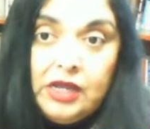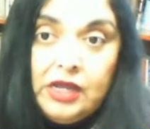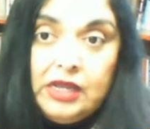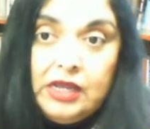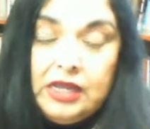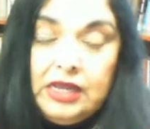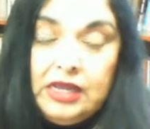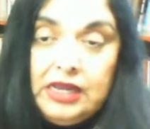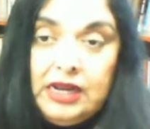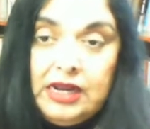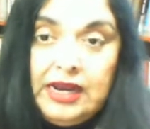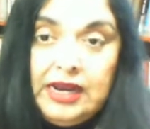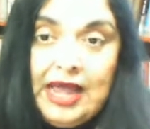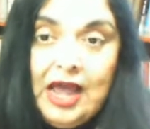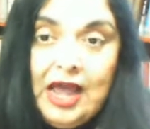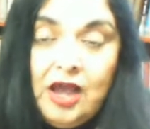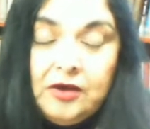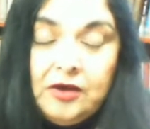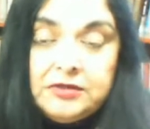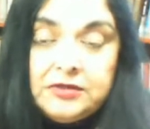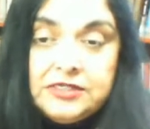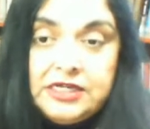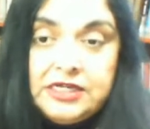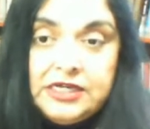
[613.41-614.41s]
He
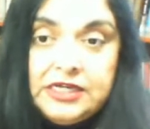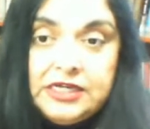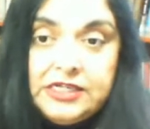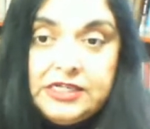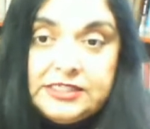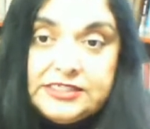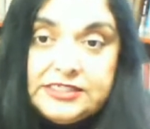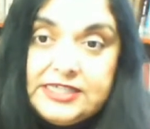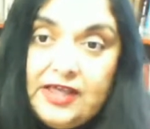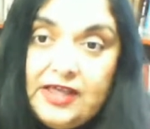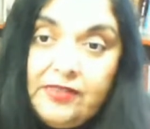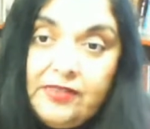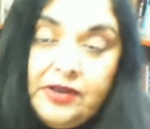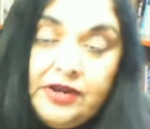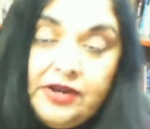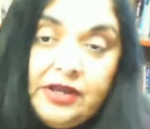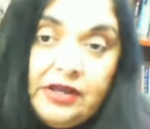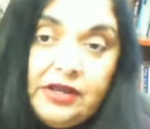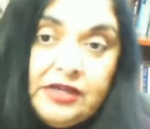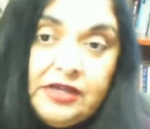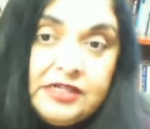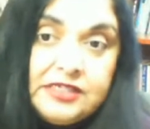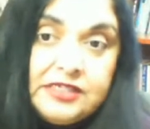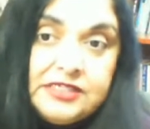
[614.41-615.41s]
allowed
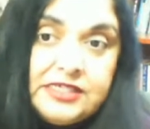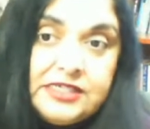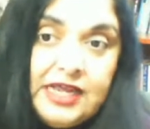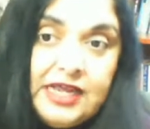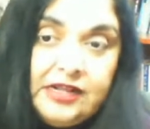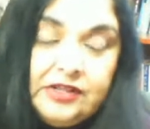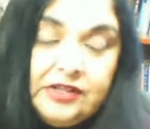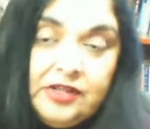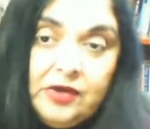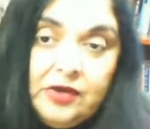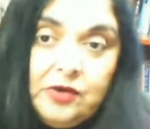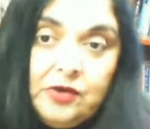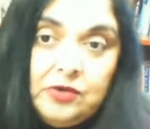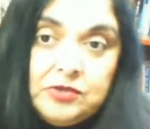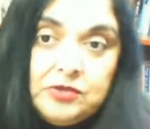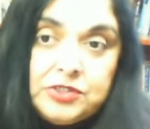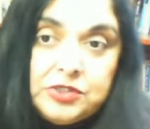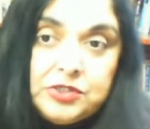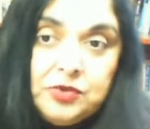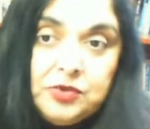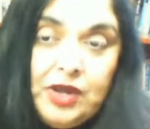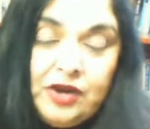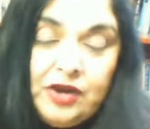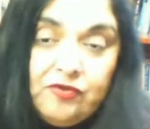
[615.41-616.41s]
Southerners and those
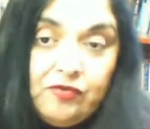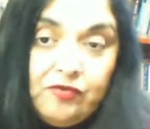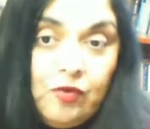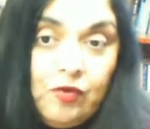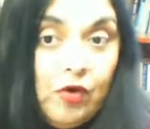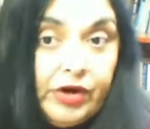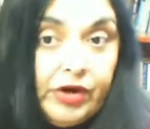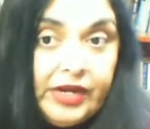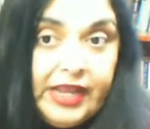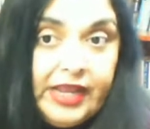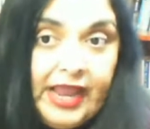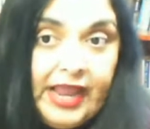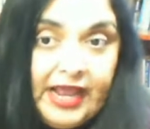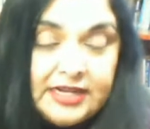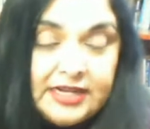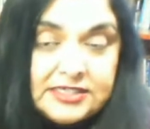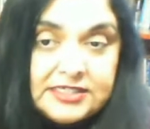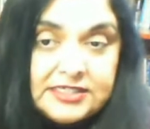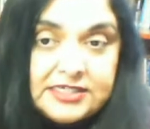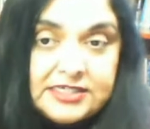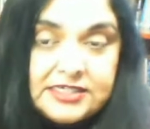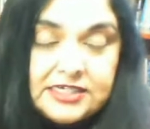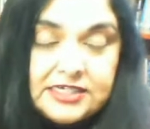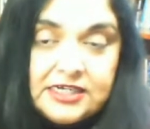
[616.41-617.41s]
who had fought
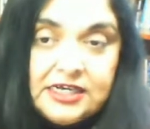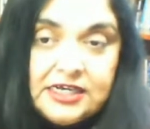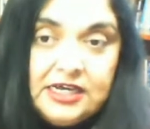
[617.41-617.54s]
against